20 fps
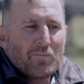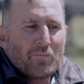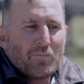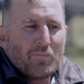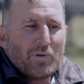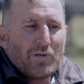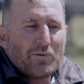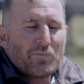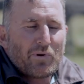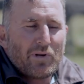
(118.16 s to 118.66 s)

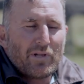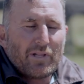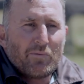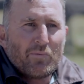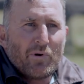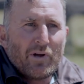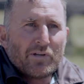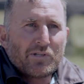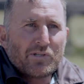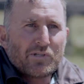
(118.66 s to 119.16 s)
We really
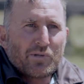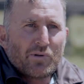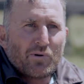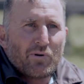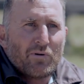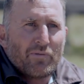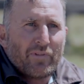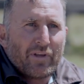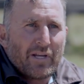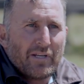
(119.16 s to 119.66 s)
weren't
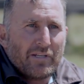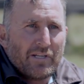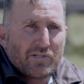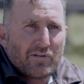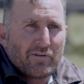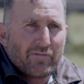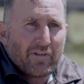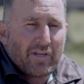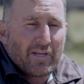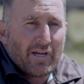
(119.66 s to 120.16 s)
sure on the
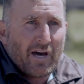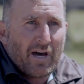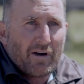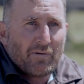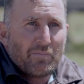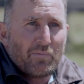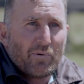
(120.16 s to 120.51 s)
condition of the car.